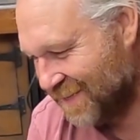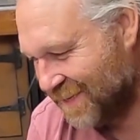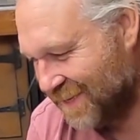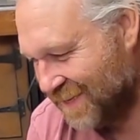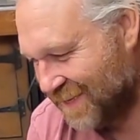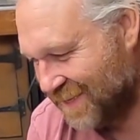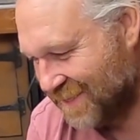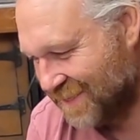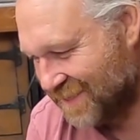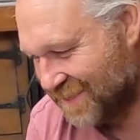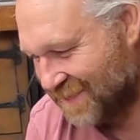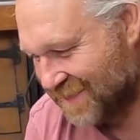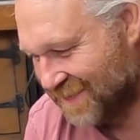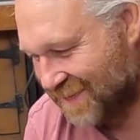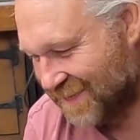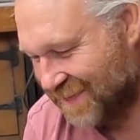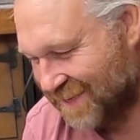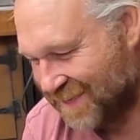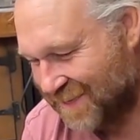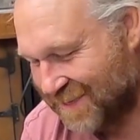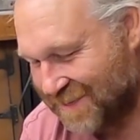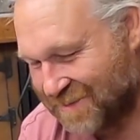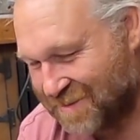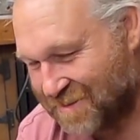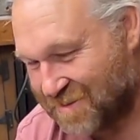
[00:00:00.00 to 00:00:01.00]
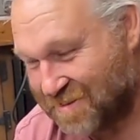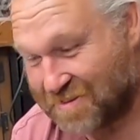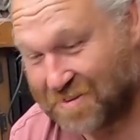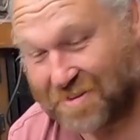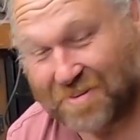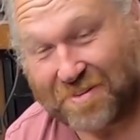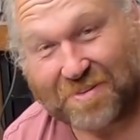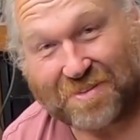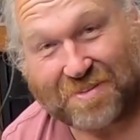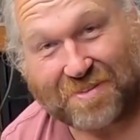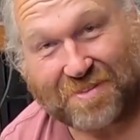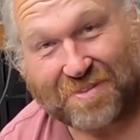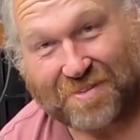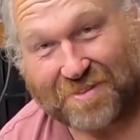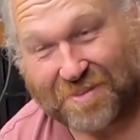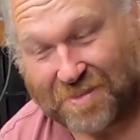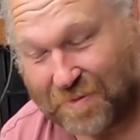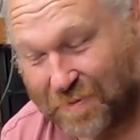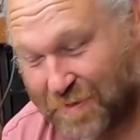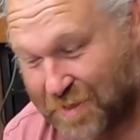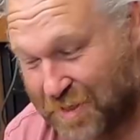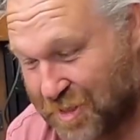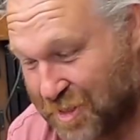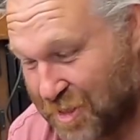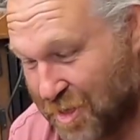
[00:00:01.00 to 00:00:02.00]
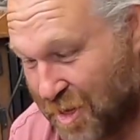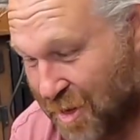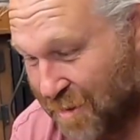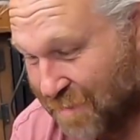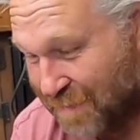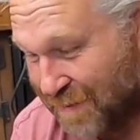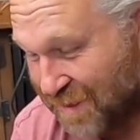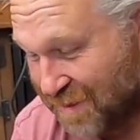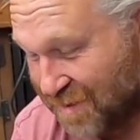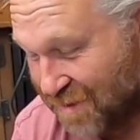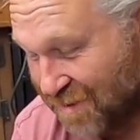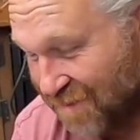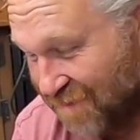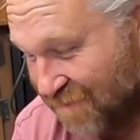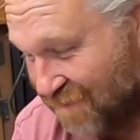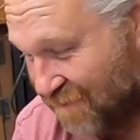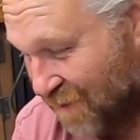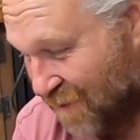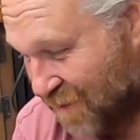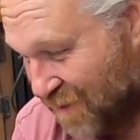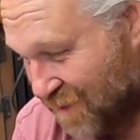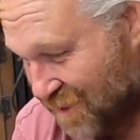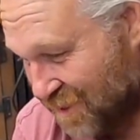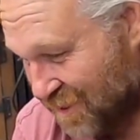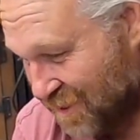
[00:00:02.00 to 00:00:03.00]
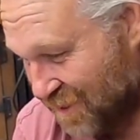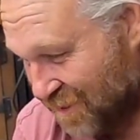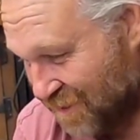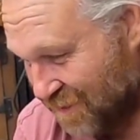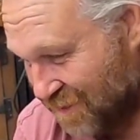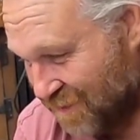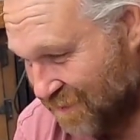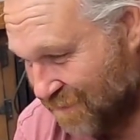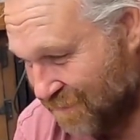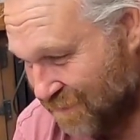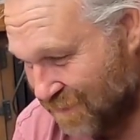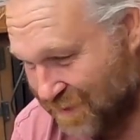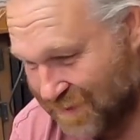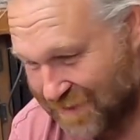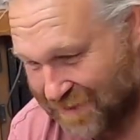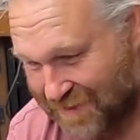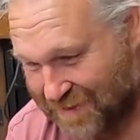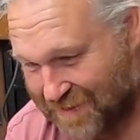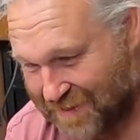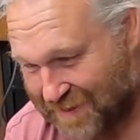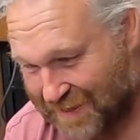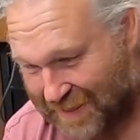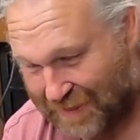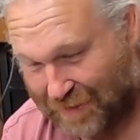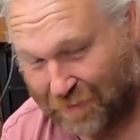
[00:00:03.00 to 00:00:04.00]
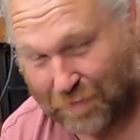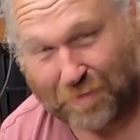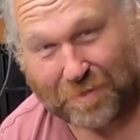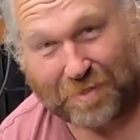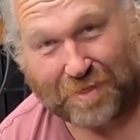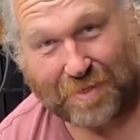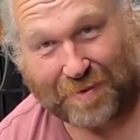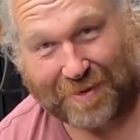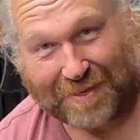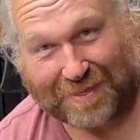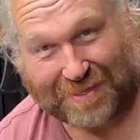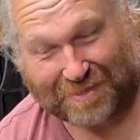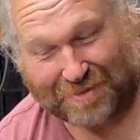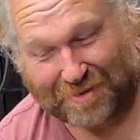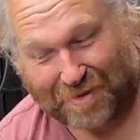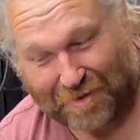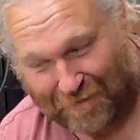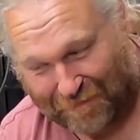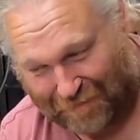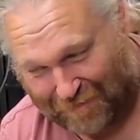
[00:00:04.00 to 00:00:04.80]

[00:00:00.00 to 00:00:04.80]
It's just got to do a job, it's got to function, but it also hasn't got